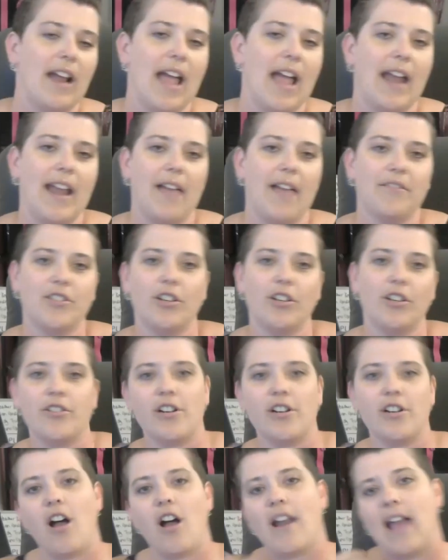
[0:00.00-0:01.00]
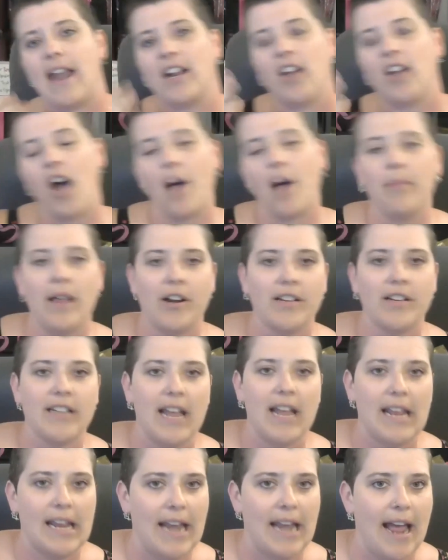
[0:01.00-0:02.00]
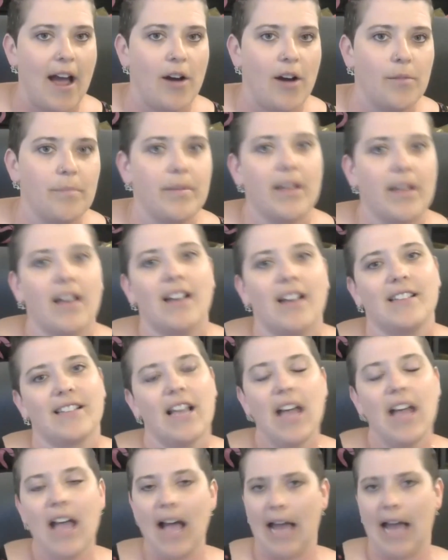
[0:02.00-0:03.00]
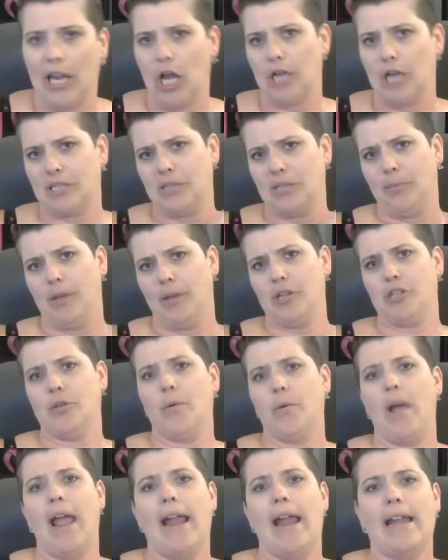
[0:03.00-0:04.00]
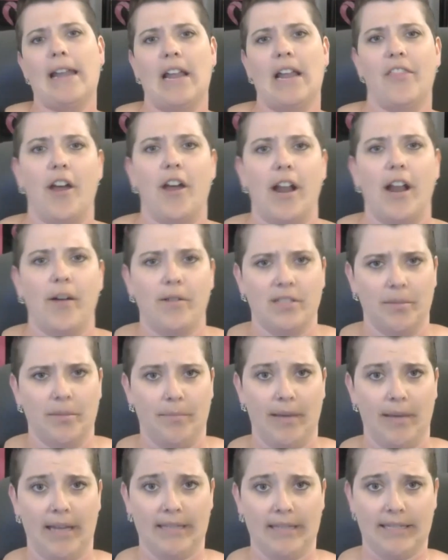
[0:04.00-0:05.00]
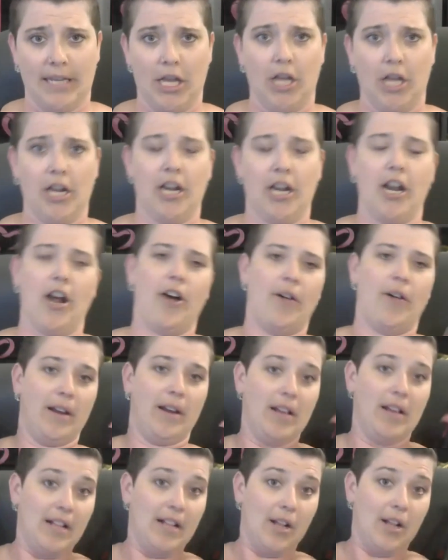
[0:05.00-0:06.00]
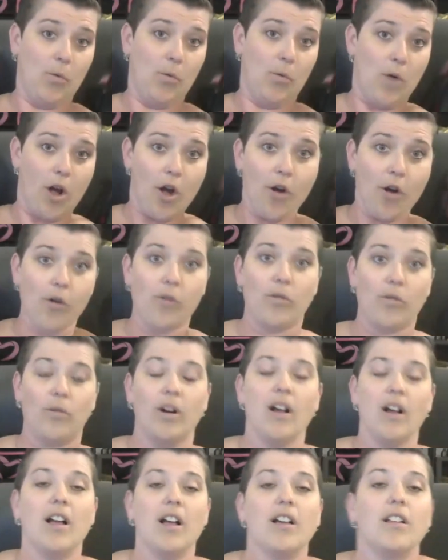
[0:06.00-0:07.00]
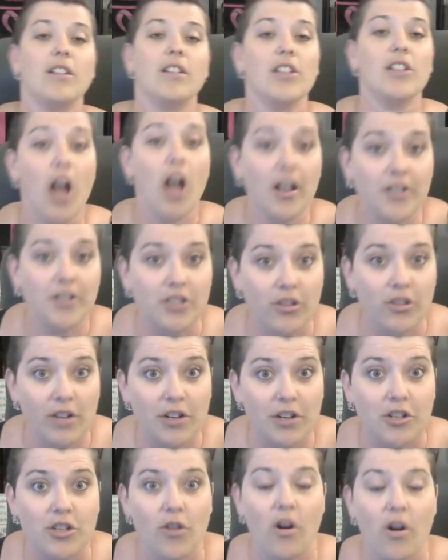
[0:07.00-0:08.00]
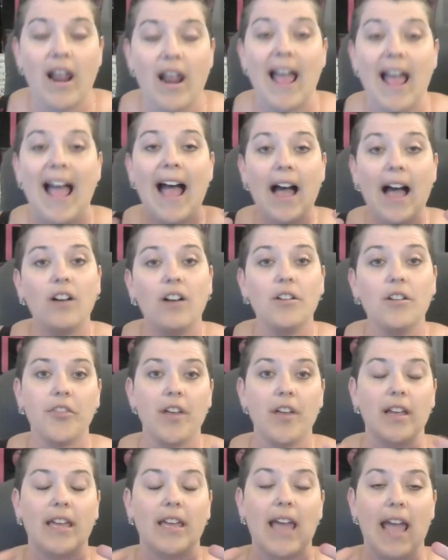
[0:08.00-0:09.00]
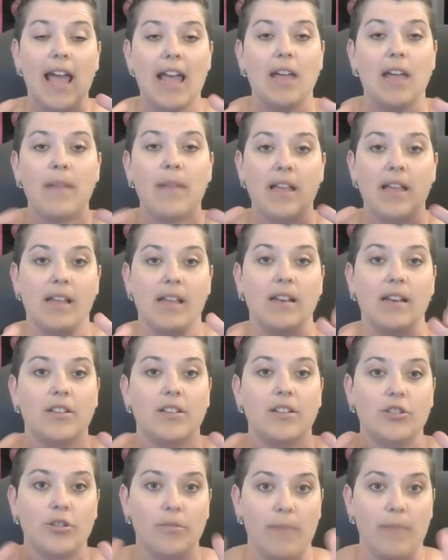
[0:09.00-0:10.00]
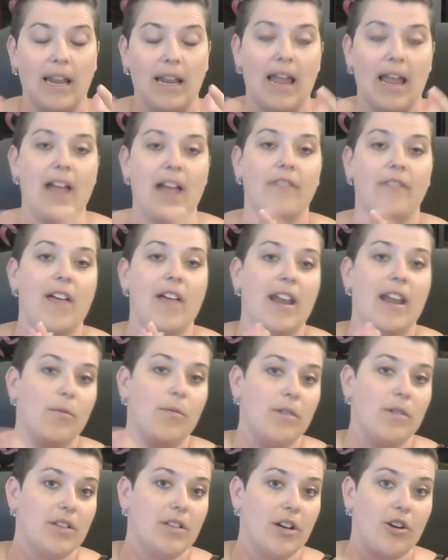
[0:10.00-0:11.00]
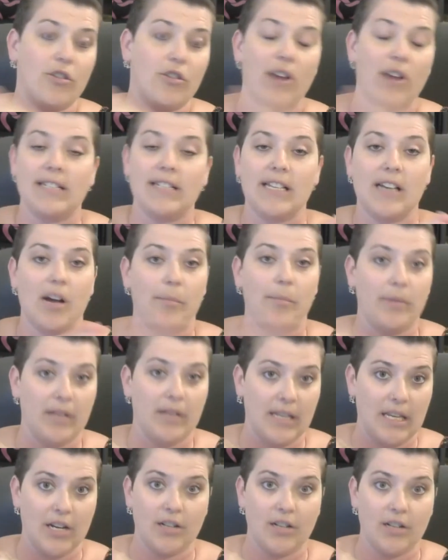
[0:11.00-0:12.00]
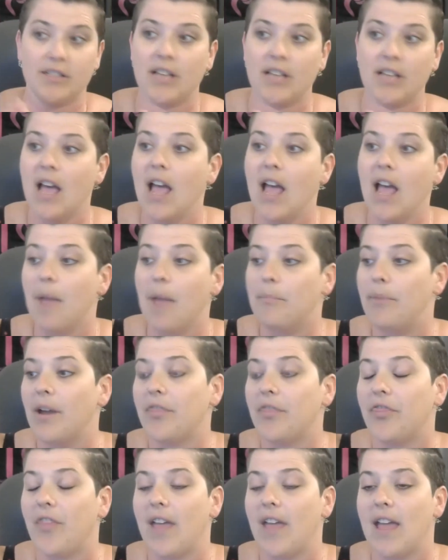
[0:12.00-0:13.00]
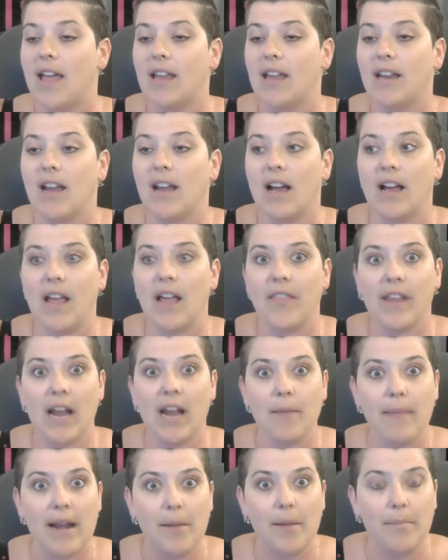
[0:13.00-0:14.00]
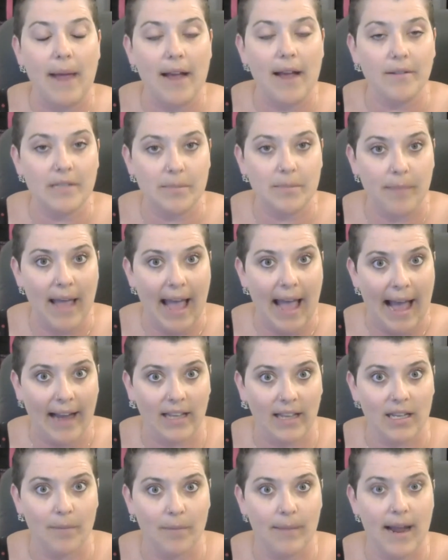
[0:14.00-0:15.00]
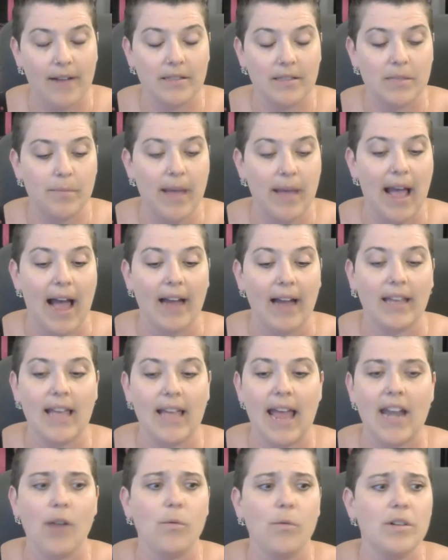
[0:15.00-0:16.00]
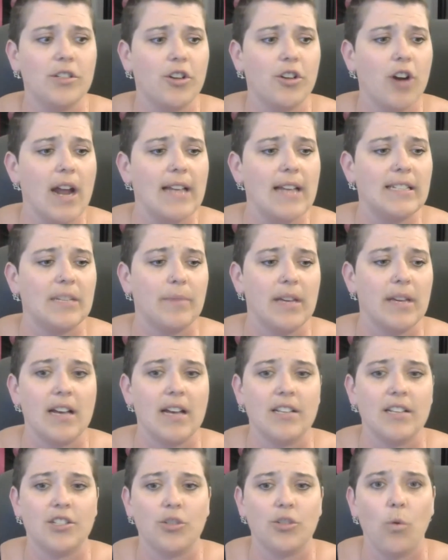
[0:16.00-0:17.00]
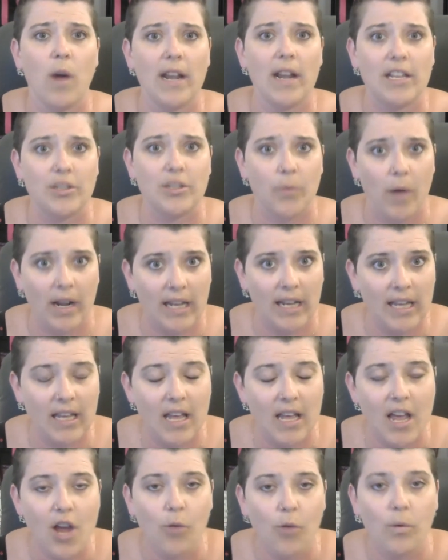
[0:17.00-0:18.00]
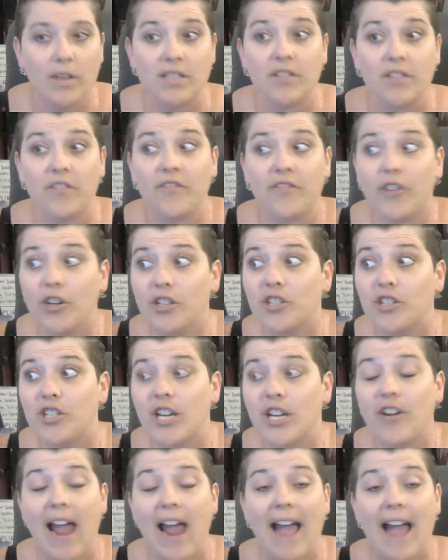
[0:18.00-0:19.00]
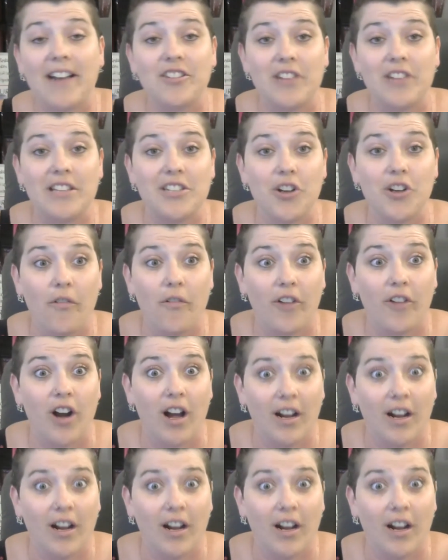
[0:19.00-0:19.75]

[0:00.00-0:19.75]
i had to have surgery on i had a gallbladder taken out because i lost a bunch of weight and i thought i was a big deal you know and woo long story short health came into my life and it was a crazy couple of years. But then, uh, and then I made a bounce back, a bounce back. And it was crazy because 2020 was the first year I actually did over